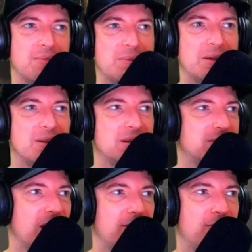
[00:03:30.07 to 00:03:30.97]
maybe
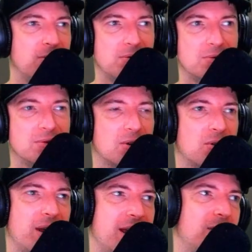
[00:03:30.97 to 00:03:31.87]
typhoons,
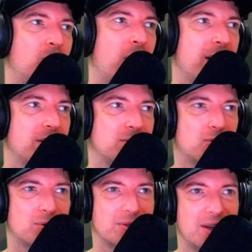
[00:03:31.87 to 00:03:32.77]
or hell, why not
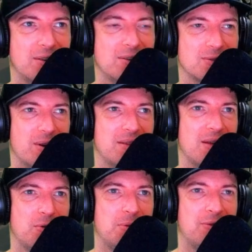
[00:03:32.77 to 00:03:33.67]
tornadoes, right?
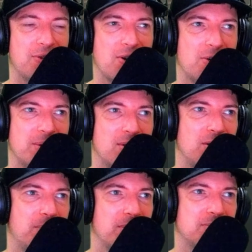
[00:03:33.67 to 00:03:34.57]
That would be
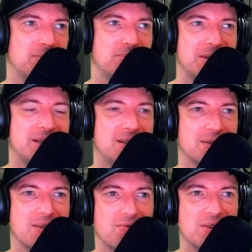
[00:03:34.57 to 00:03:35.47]
phenomenal, but it's
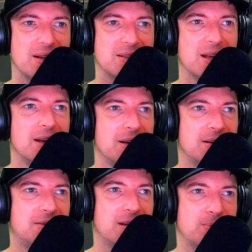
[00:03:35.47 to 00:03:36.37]
still something that's
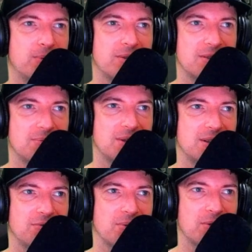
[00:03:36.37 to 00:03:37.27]
desperately
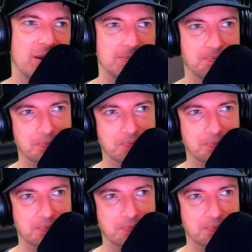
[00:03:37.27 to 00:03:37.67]
missing from the game.